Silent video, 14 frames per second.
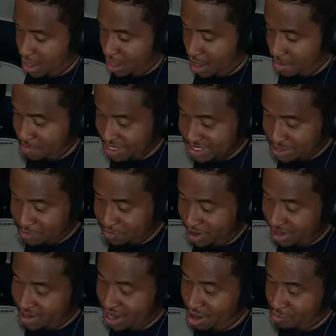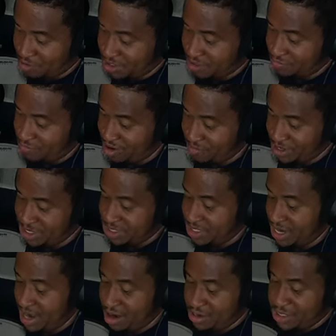I'm messing right now with the rim of the
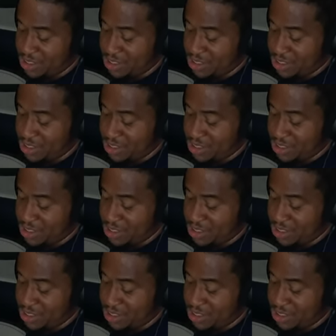snare.